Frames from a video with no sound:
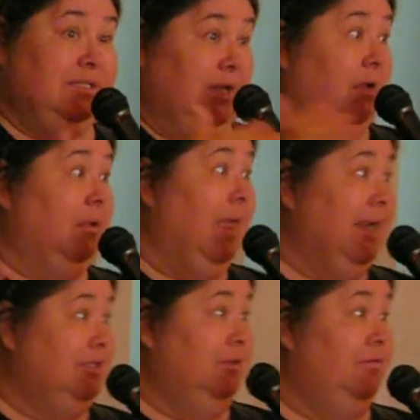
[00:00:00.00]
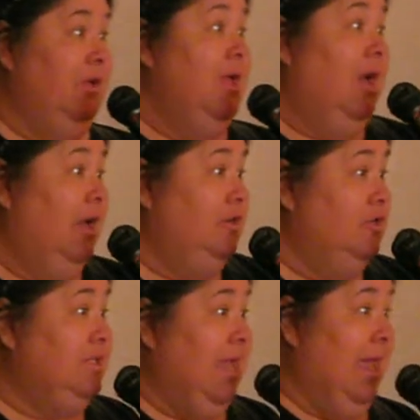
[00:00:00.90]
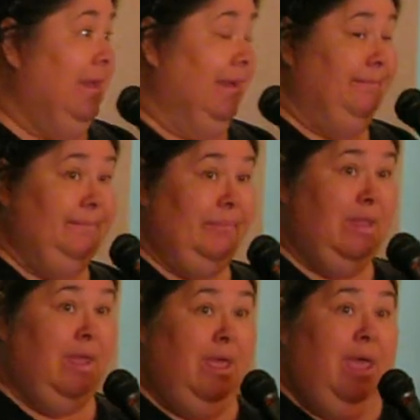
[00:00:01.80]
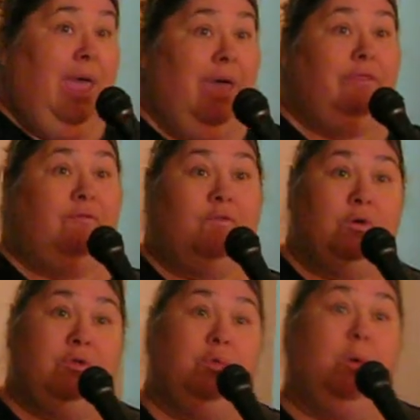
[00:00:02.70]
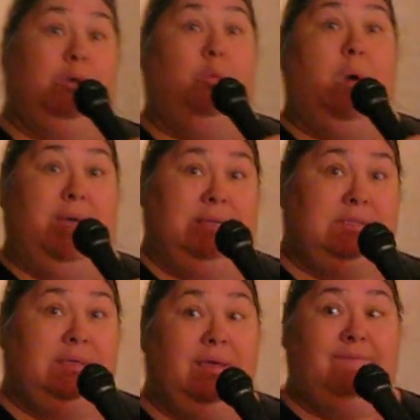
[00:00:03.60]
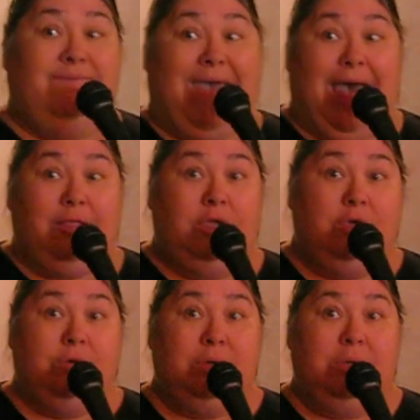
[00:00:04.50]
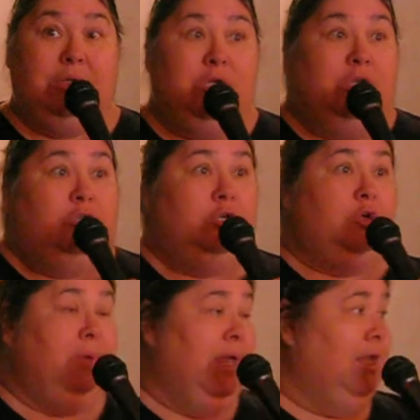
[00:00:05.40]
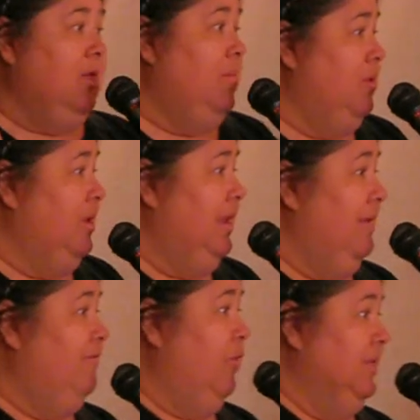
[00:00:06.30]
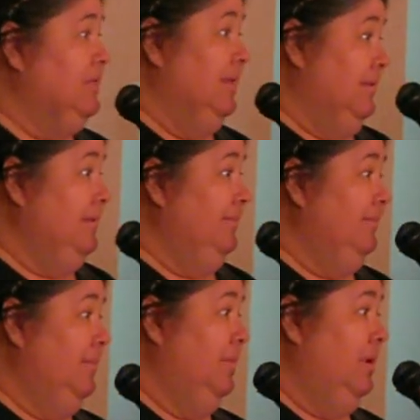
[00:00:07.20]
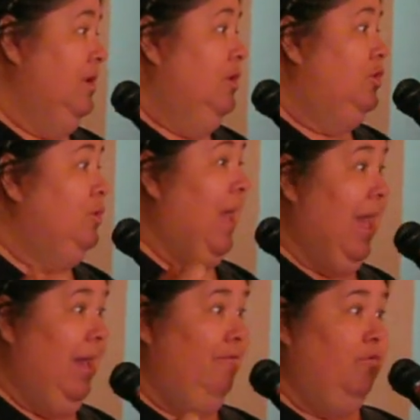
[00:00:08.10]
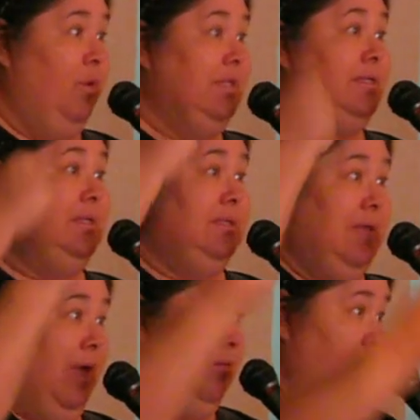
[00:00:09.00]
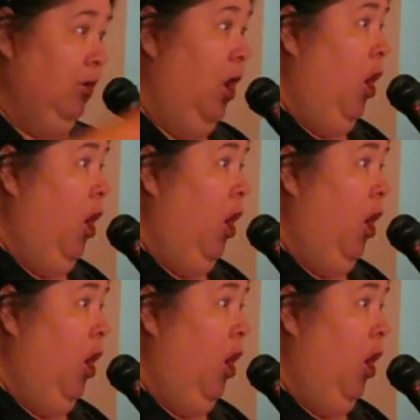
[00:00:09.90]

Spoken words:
it's a collective understanding. And the fourth one was a value to create a community of voices. To have voices that were